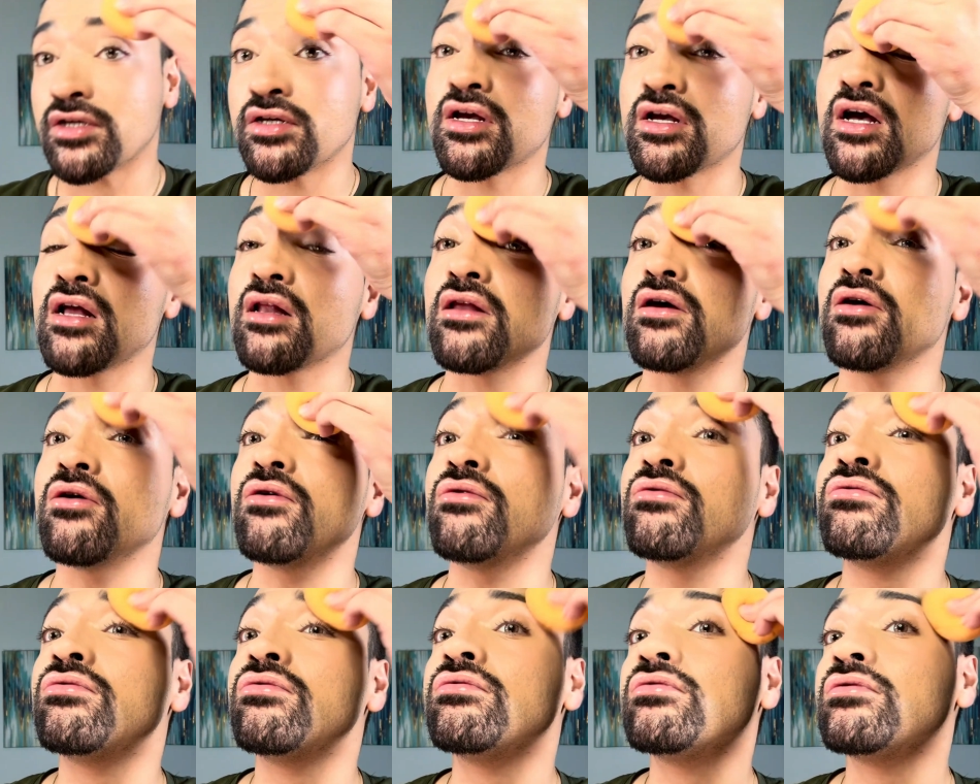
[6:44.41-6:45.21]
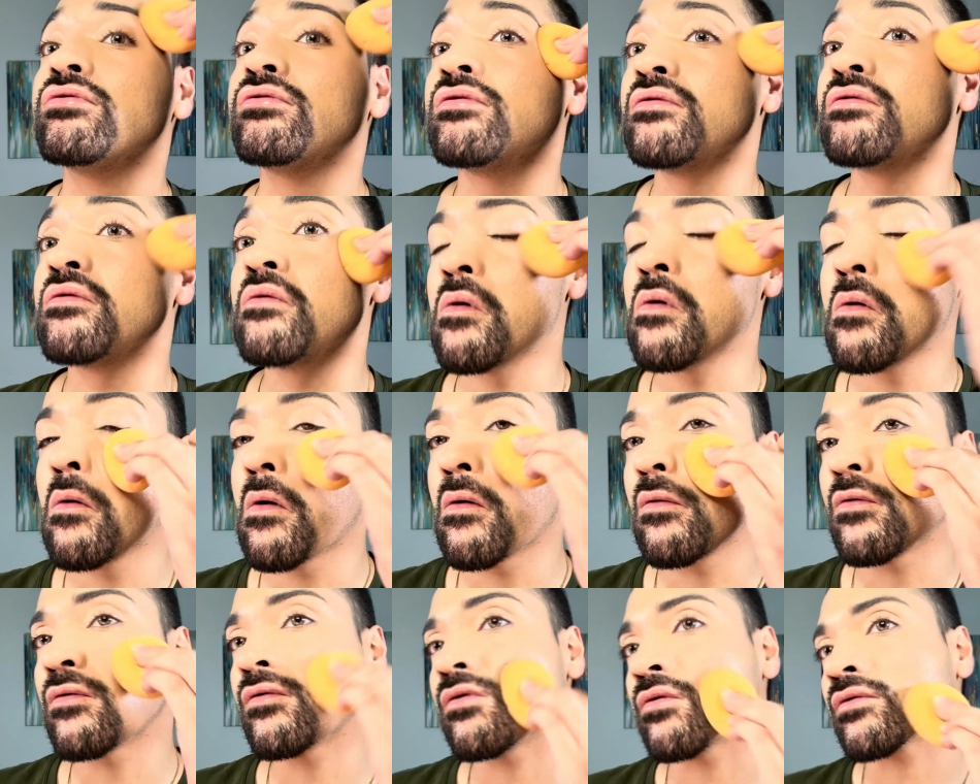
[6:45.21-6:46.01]
yellow,
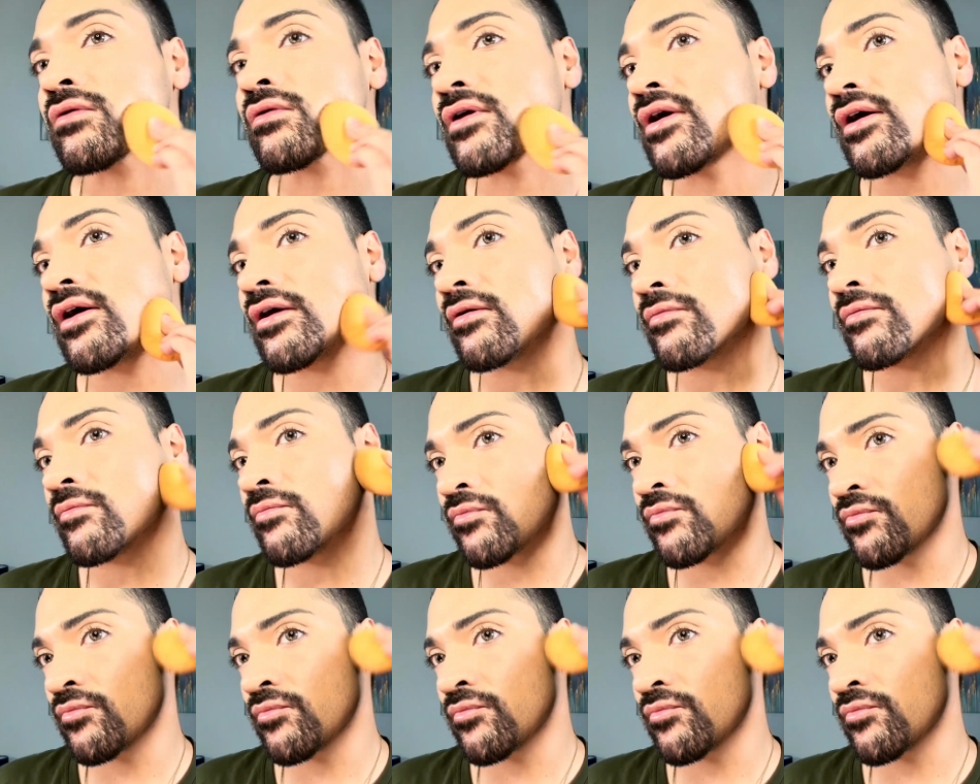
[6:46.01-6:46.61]
okay?